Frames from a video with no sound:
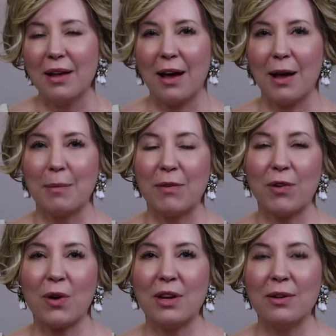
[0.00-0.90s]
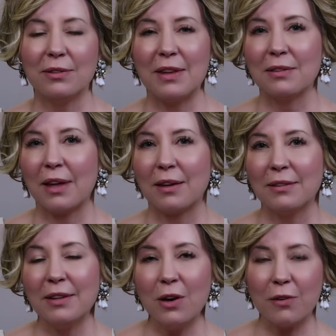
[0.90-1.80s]
If you're going to use things like
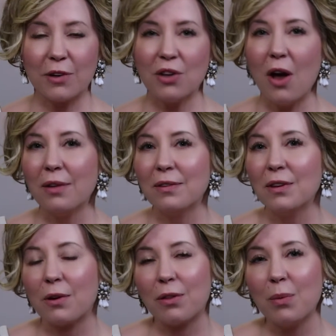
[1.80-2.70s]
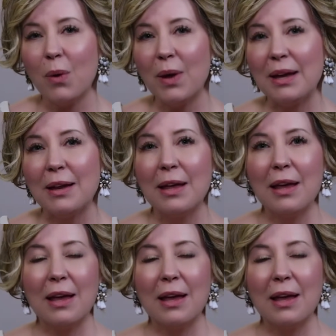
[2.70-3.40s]
silk for tossing or throwing,